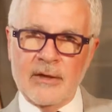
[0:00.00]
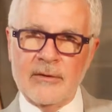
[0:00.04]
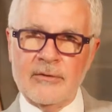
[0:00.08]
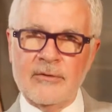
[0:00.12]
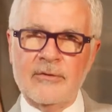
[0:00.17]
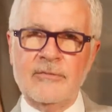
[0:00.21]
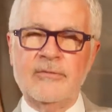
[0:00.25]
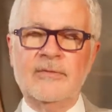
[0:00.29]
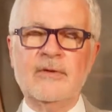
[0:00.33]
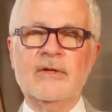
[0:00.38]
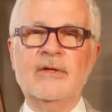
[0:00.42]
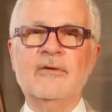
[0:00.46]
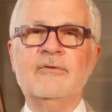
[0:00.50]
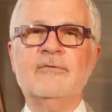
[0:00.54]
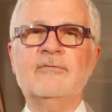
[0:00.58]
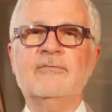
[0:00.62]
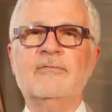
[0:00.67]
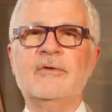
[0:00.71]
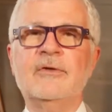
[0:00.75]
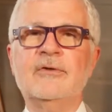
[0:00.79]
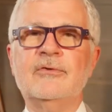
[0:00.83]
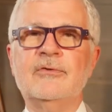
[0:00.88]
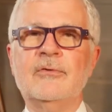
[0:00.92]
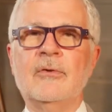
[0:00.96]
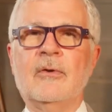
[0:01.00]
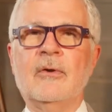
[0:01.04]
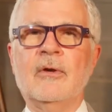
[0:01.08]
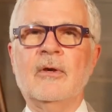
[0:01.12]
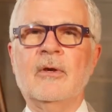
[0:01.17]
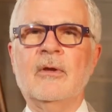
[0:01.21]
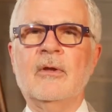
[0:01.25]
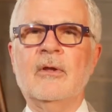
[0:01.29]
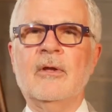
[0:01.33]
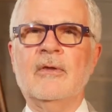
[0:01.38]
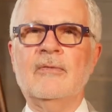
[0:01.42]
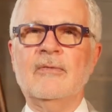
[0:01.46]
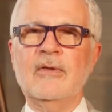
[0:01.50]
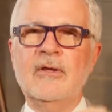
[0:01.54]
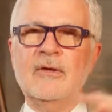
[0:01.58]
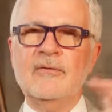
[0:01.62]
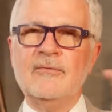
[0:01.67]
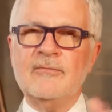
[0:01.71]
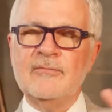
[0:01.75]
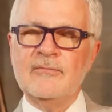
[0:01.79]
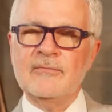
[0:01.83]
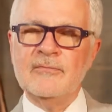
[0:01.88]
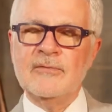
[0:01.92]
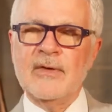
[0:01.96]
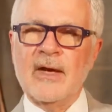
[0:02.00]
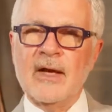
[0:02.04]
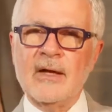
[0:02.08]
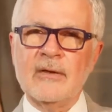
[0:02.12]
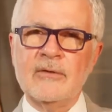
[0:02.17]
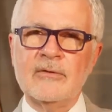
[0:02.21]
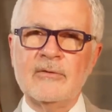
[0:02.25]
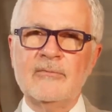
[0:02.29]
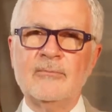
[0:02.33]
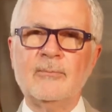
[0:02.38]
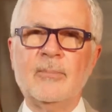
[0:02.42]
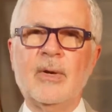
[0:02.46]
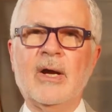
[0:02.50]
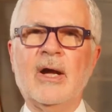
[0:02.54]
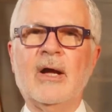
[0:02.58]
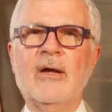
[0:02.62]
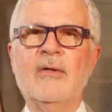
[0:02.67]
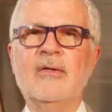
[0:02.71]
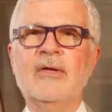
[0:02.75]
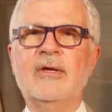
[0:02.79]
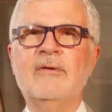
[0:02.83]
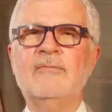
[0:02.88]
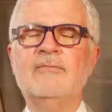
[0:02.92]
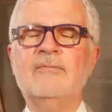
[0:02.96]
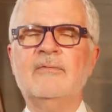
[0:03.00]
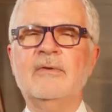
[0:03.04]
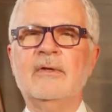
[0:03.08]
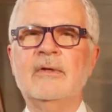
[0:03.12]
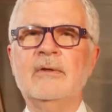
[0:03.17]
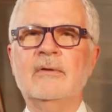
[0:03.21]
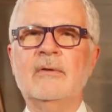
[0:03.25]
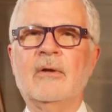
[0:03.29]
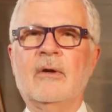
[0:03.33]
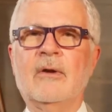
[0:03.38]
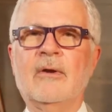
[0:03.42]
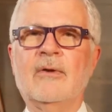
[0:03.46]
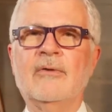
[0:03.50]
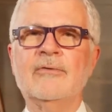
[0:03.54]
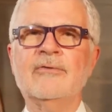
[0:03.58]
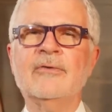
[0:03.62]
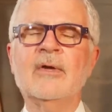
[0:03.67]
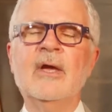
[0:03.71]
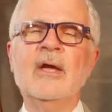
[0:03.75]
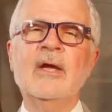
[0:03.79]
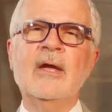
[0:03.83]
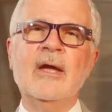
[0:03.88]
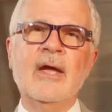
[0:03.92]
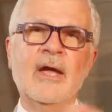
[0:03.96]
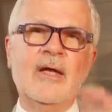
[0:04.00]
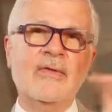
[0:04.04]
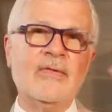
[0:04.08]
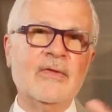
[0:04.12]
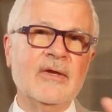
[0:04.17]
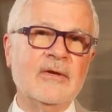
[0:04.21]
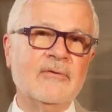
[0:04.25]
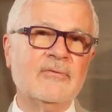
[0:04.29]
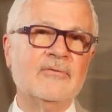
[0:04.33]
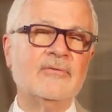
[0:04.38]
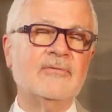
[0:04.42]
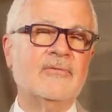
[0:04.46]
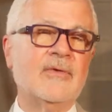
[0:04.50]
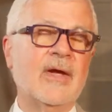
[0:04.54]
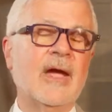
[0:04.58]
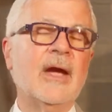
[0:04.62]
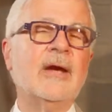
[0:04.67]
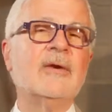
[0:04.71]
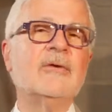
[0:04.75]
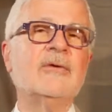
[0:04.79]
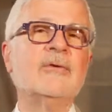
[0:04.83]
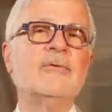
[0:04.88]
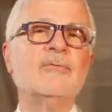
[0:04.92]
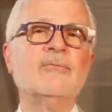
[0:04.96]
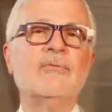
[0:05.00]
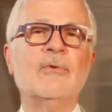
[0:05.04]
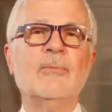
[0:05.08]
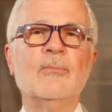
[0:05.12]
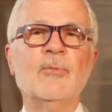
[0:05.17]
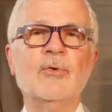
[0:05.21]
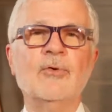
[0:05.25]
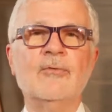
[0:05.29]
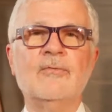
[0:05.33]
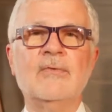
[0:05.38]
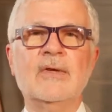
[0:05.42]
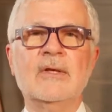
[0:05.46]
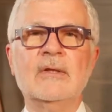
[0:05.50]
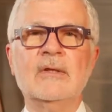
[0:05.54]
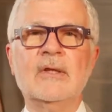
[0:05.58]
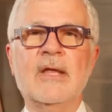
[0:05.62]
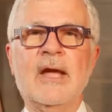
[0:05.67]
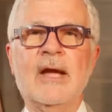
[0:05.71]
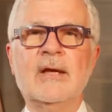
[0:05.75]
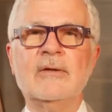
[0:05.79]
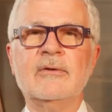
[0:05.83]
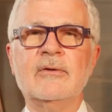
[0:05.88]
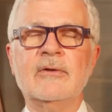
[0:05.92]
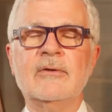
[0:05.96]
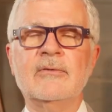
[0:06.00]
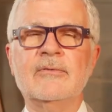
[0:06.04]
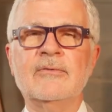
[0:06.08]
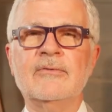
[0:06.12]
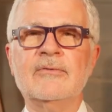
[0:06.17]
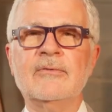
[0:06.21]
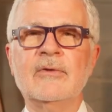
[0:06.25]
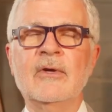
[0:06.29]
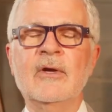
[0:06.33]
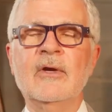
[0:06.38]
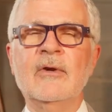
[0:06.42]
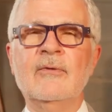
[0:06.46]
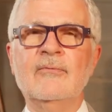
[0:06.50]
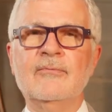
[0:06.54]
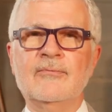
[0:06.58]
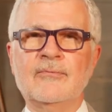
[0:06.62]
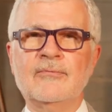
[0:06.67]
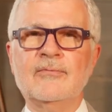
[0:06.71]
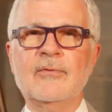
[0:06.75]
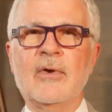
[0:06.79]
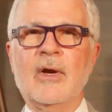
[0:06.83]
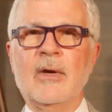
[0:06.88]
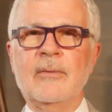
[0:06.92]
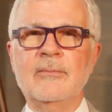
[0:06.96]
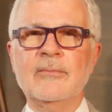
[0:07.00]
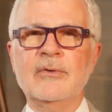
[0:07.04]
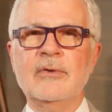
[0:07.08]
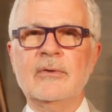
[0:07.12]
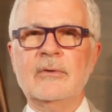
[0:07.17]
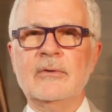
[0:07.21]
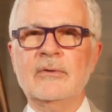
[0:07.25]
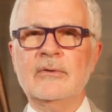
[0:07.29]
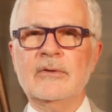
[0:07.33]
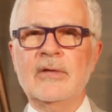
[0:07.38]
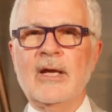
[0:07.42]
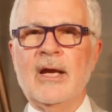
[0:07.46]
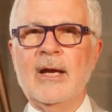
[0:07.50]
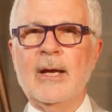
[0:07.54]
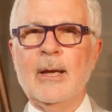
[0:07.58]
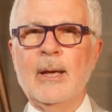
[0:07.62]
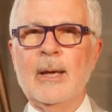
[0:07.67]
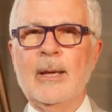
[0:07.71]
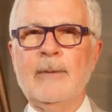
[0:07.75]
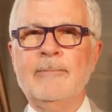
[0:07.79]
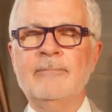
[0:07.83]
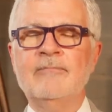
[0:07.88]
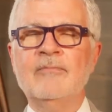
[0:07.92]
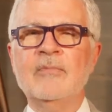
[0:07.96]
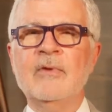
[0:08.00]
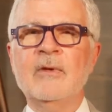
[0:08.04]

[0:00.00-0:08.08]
other things, fish oil, and the effect of polyphenols, and the effect of removing lectins from your diet